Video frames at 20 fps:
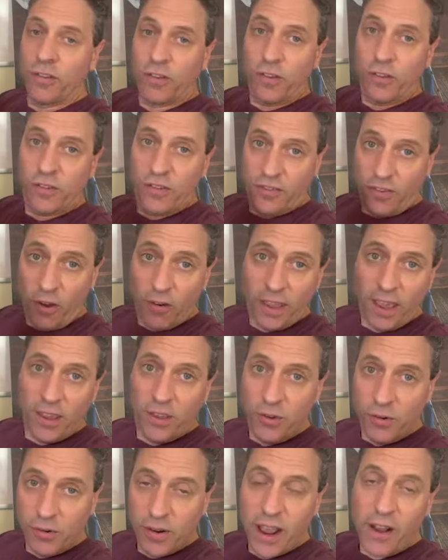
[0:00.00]
Writers Guild says,
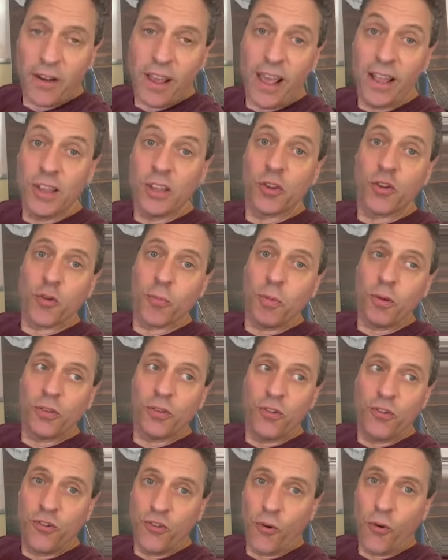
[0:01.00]
"Okay, you are now
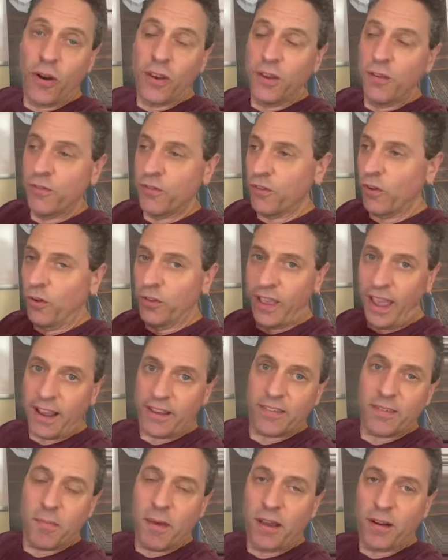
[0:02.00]
eligible to join. You've sold
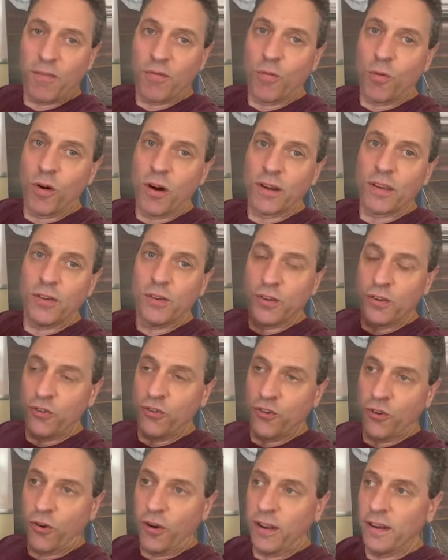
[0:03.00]
X amount of work. You
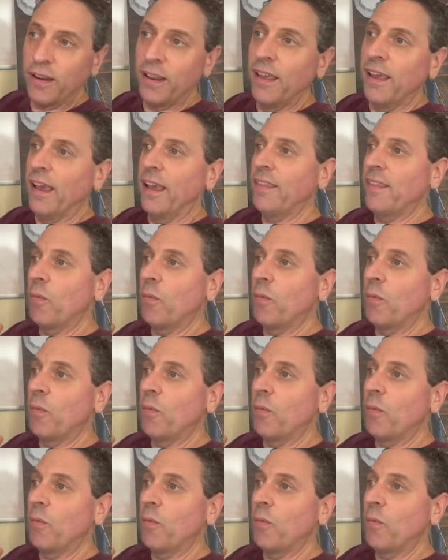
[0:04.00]
can join."